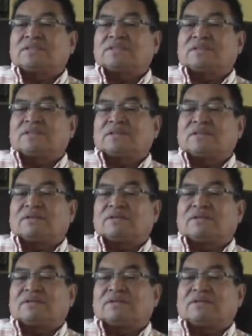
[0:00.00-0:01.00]

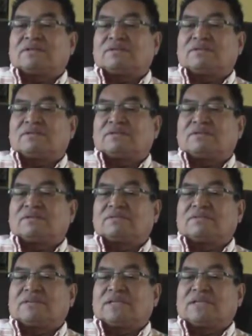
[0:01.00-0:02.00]
So
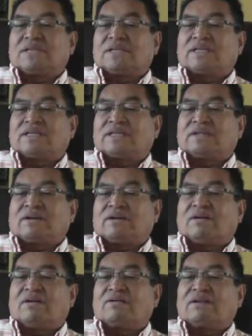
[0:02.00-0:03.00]
when
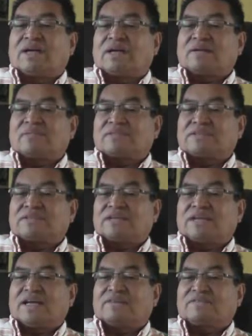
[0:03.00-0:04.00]
all the animals
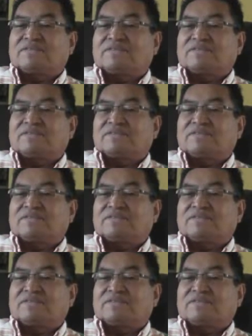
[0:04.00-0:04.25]
left,